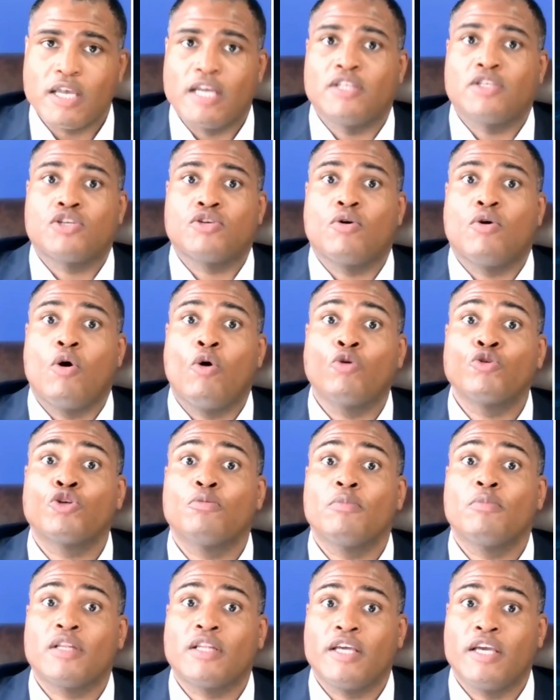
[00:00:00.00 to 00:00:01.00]
And so
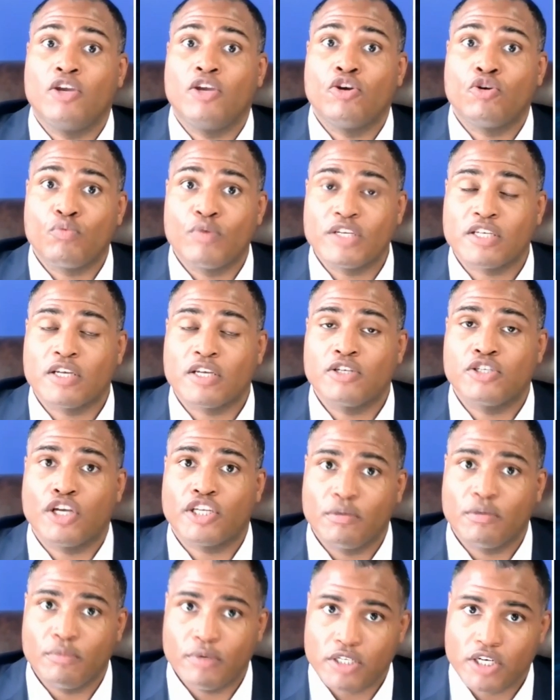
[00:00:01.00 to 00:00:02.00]
ultimately your risk
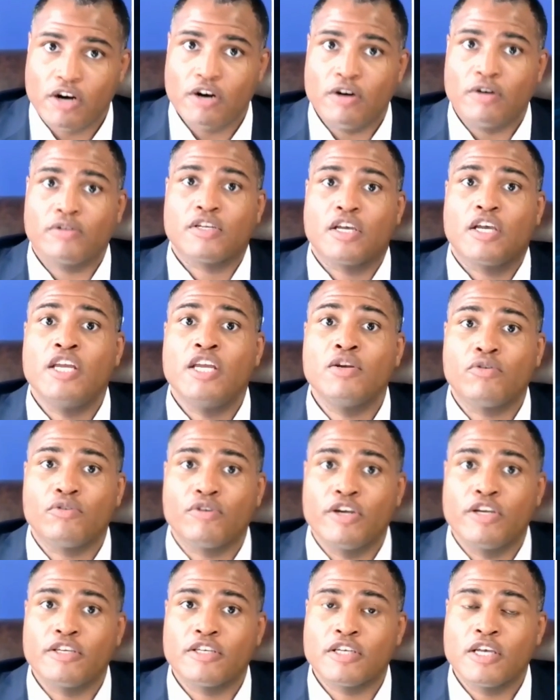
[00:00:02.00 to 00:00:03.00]
adjusted returns
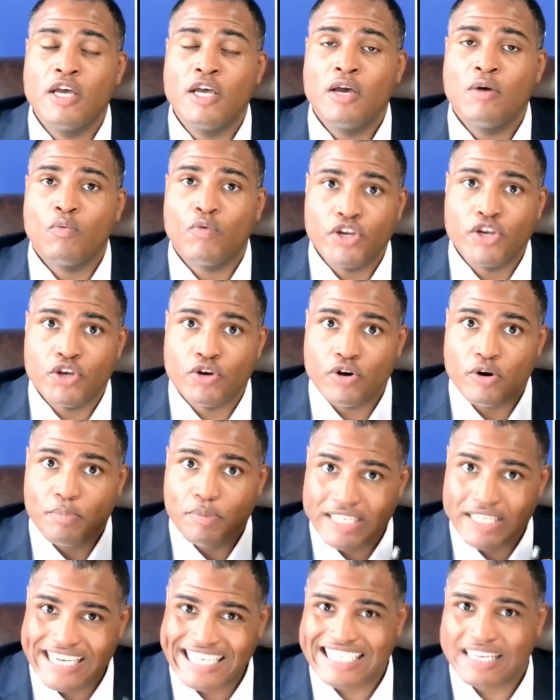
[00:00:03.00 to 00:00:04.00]
increase when you're
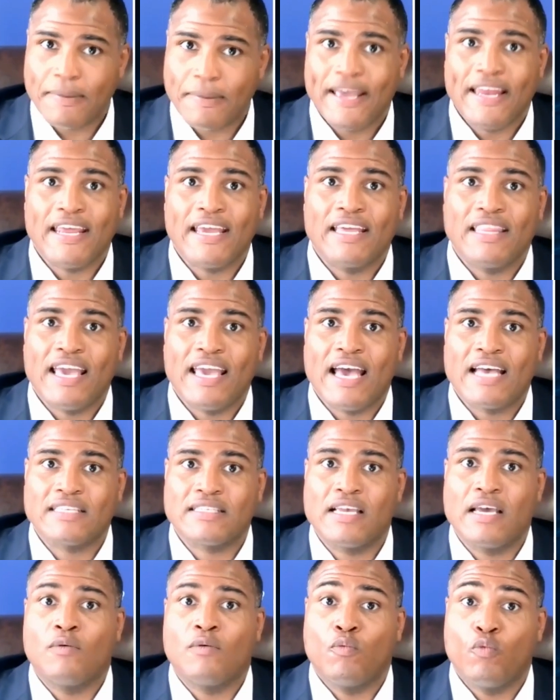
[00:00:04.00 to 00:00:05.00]
participating in the
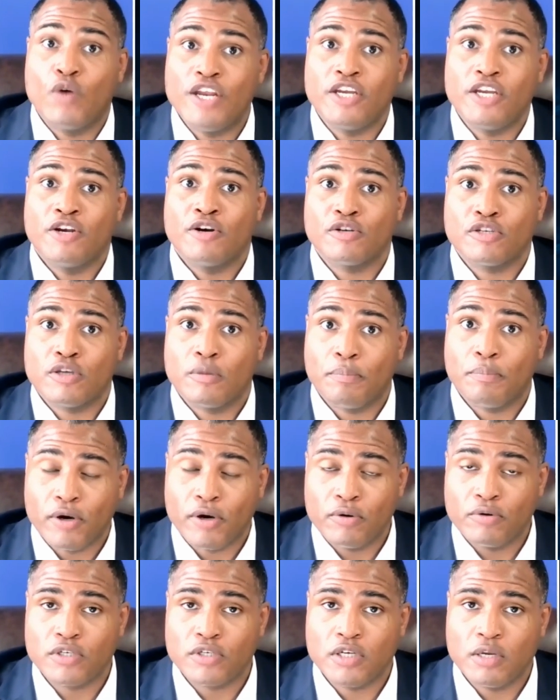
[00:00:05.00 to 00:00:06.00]
asset when you're
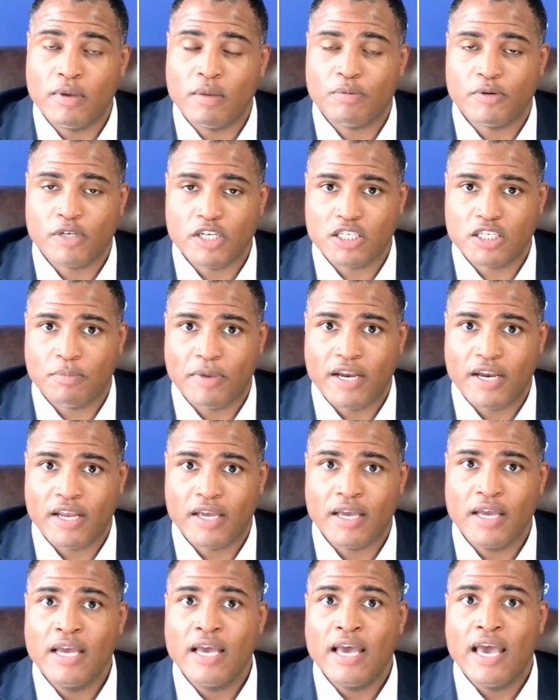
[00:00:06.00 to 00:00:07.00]
supposed to be
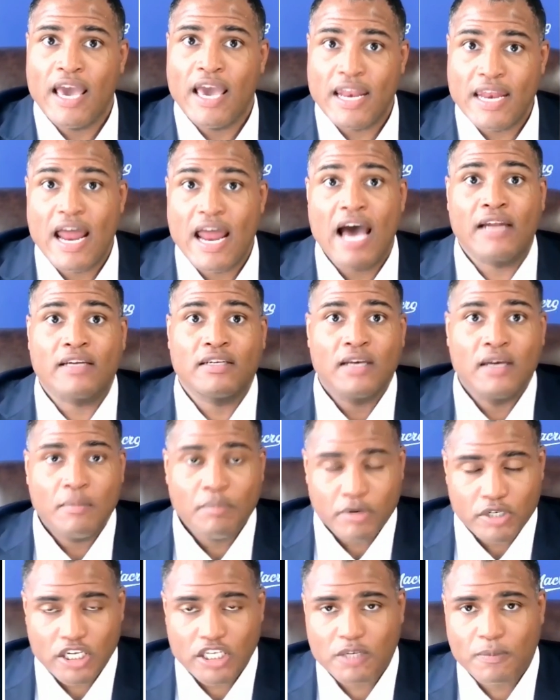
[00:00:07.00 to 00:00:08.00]
participating, and not
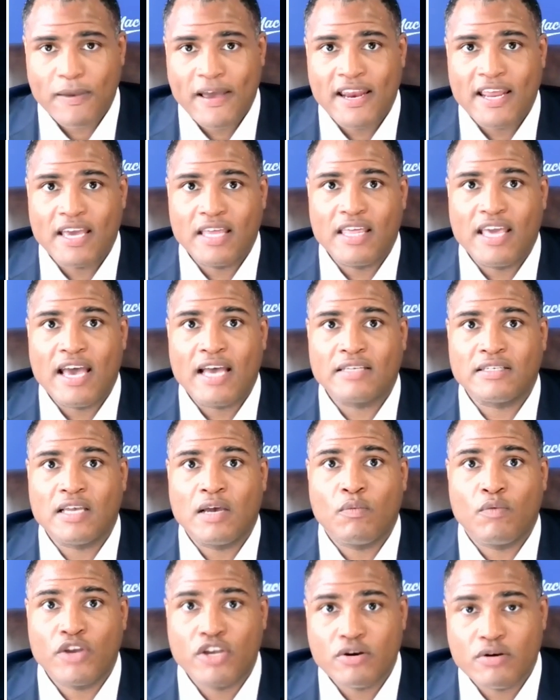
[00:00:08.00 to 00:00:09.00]
participating in the
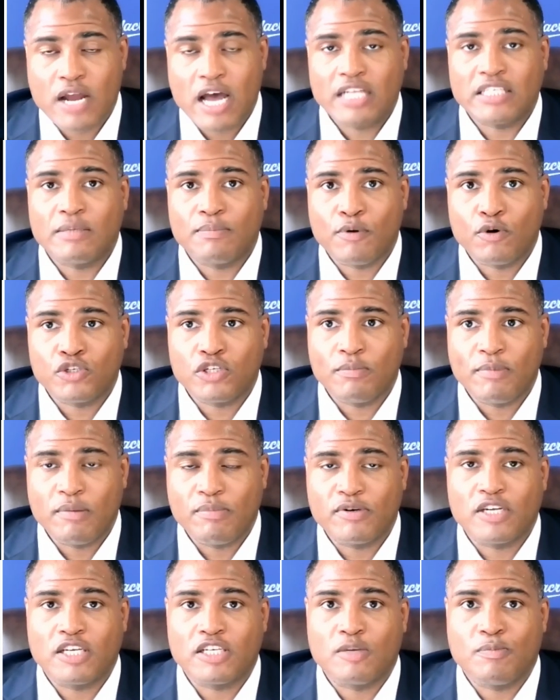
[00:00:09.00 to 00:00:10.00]
asset when you're not supposed to be
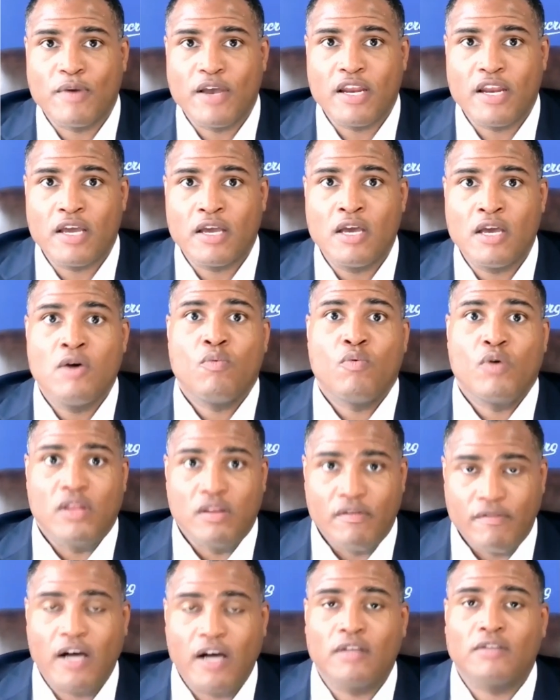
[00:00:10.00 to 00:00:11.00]
participating, when
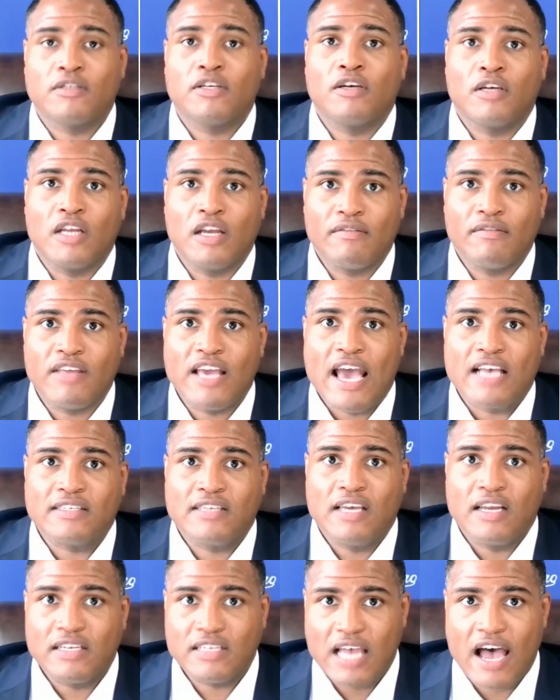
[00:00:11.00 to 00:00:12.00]
the volatility of the
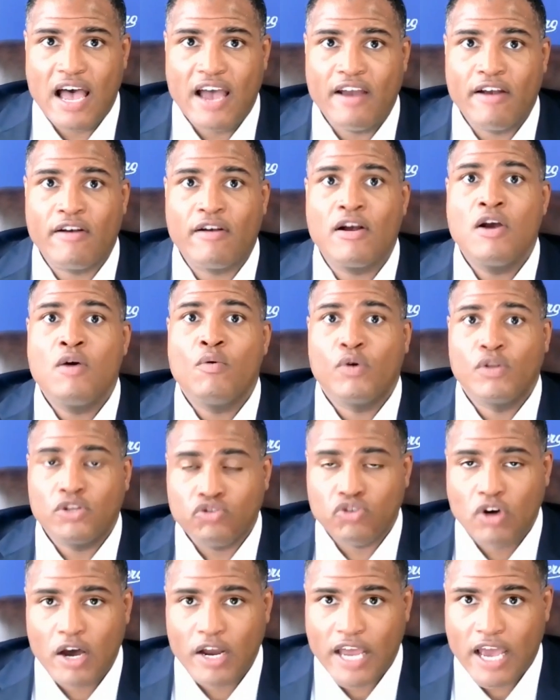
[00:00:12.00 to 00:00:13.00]
asset is higher, when the
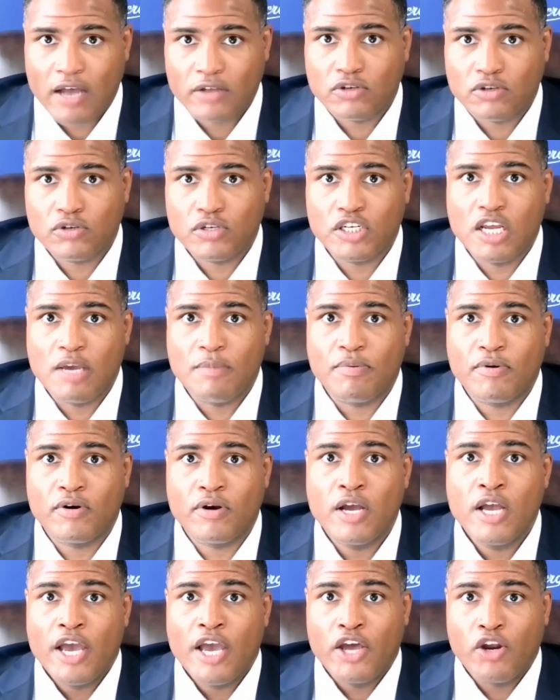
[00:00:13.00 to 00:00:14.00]
drawdowns are
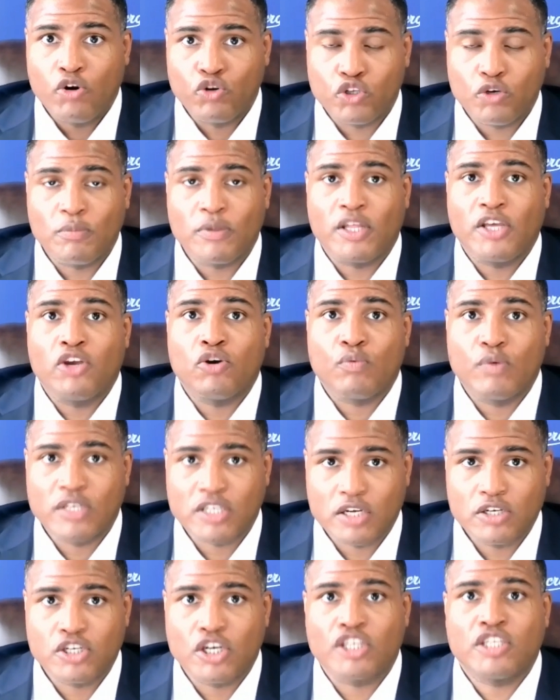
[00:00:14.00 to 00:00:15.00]
steeper, and ultimately your
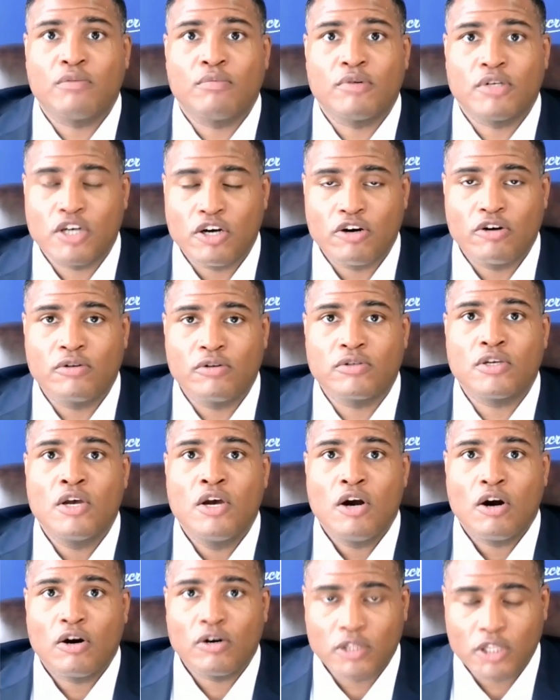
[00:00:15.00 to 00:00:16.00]
risk adjusted returns
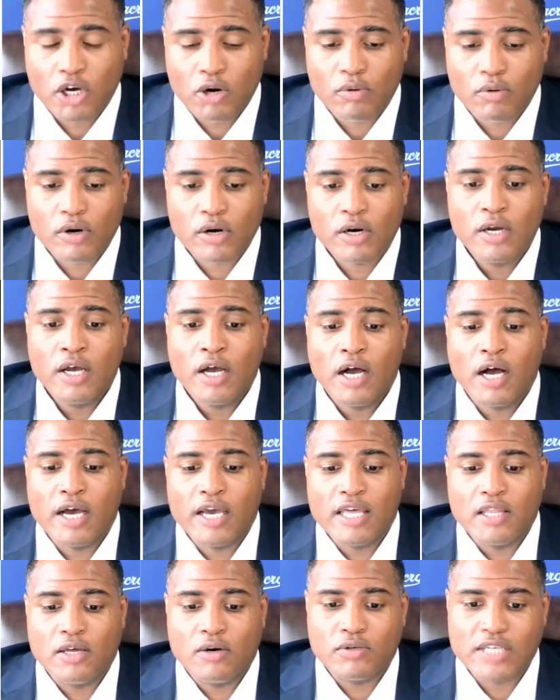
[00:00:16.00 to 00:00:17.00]
are lower
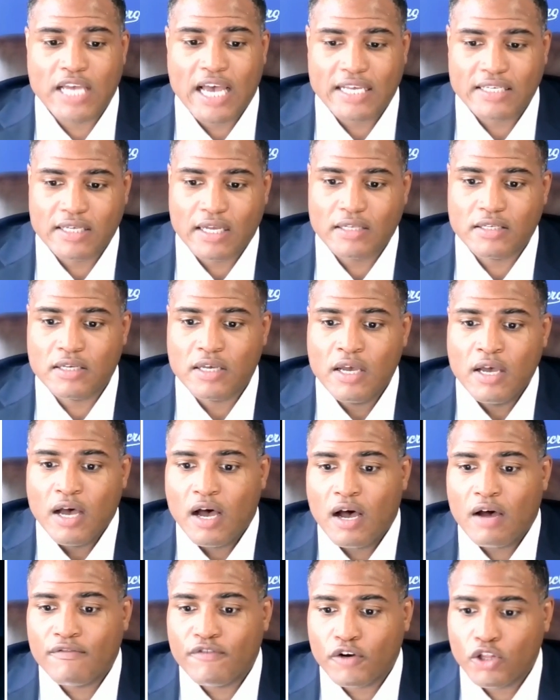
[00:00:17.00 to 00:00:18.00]
in those assets.
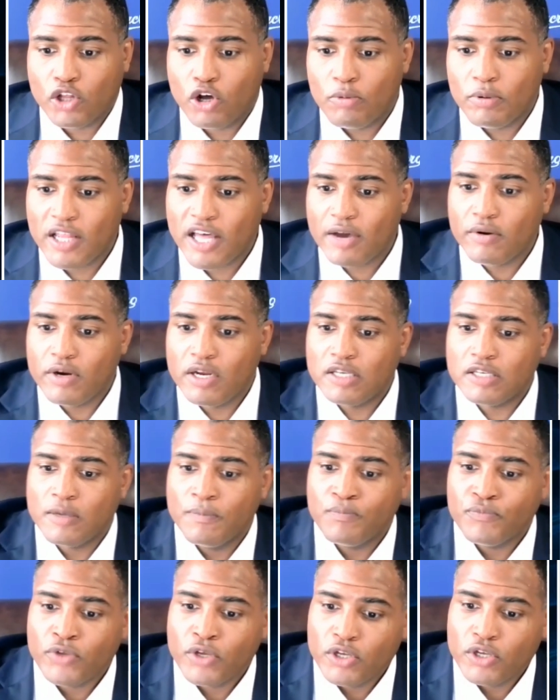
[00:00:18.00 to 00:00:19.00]
For global equities,
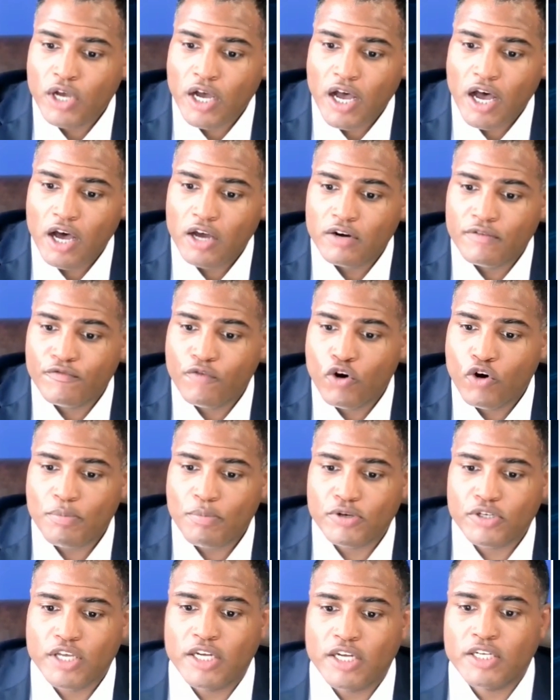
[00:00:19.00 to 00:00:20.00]

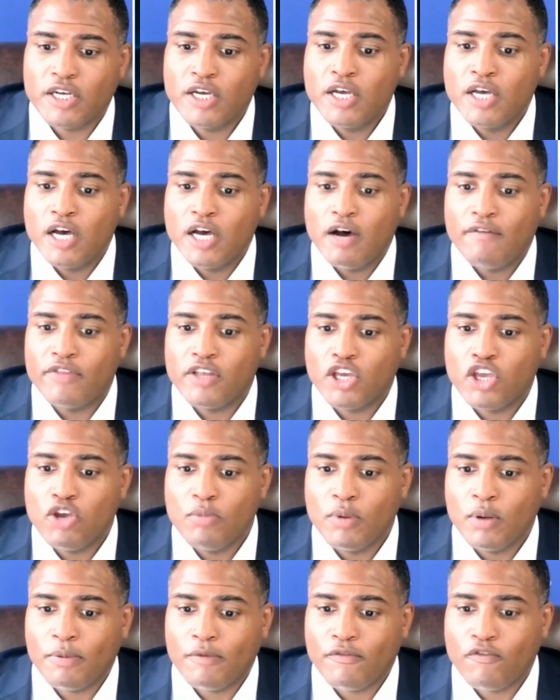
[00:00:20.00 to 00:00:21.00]
140% of the
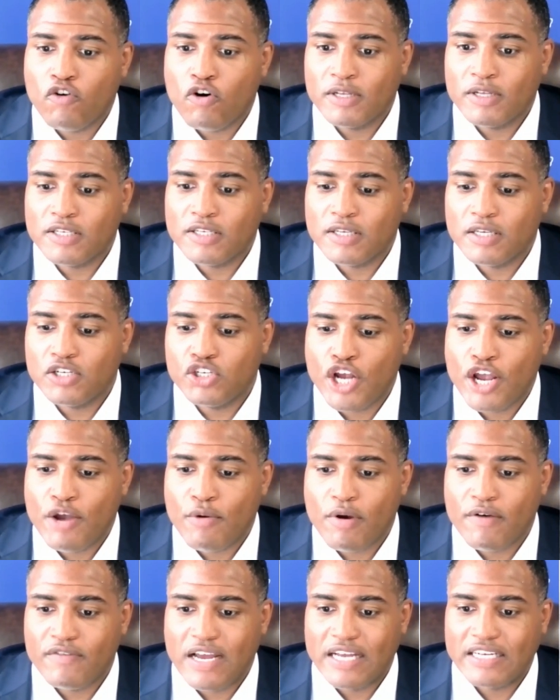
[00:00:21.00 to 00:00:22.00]
cumulative performance since
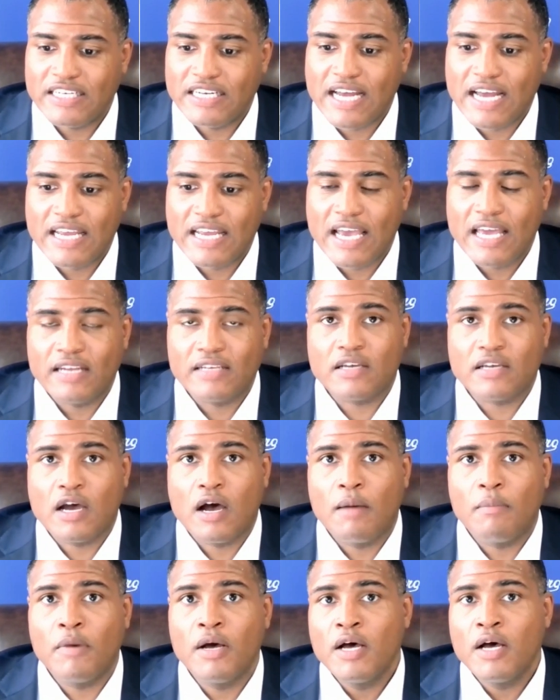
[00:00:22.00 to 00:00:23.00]
January of 1998 has
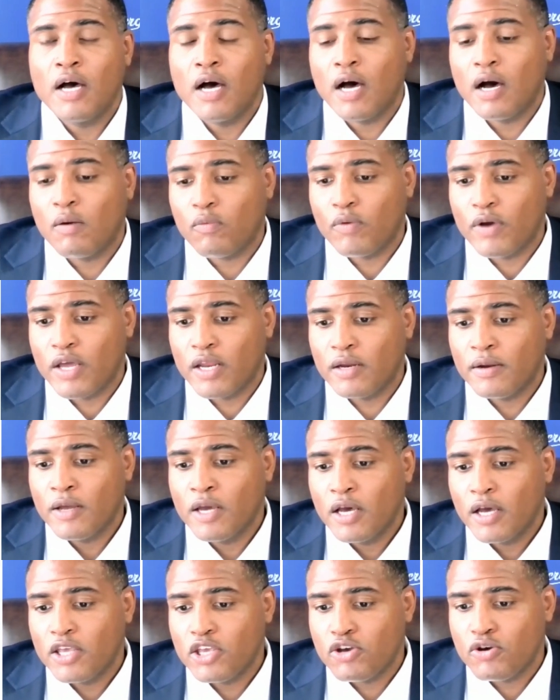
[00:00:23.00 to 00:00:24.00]
come when
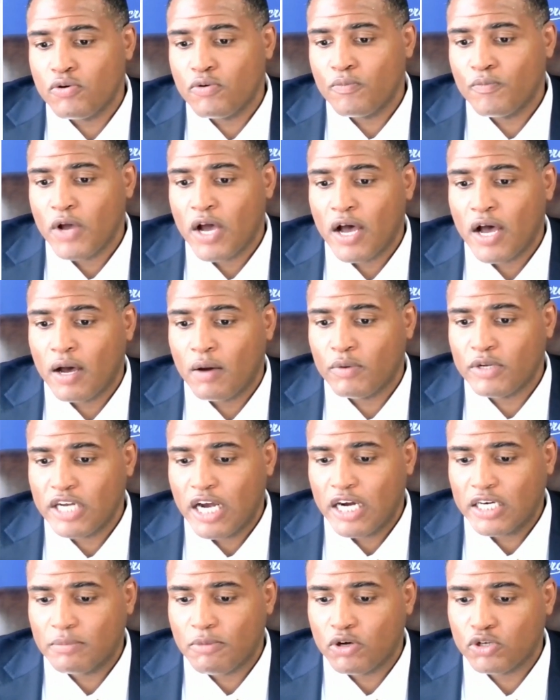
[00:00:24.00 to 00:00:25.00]

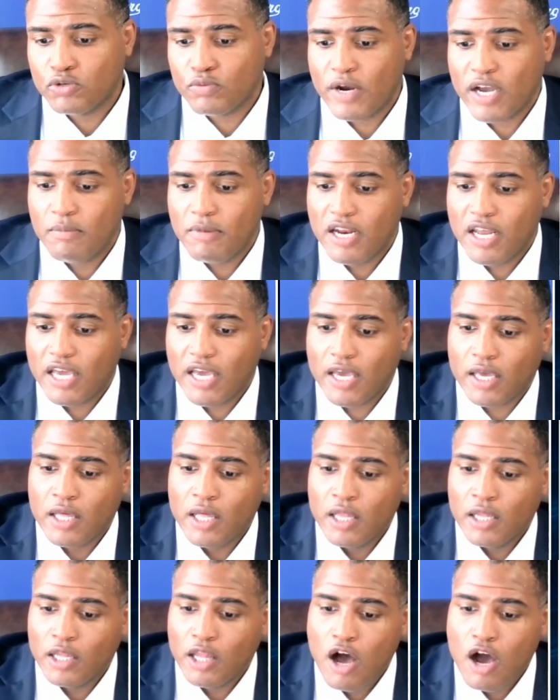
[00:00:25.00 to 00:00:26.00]
Dr. Mo is recommending a
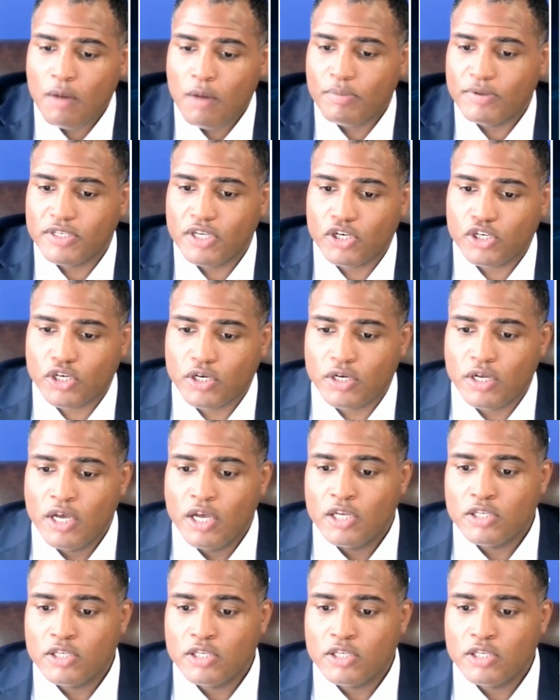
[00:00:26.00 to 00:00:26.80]
long position.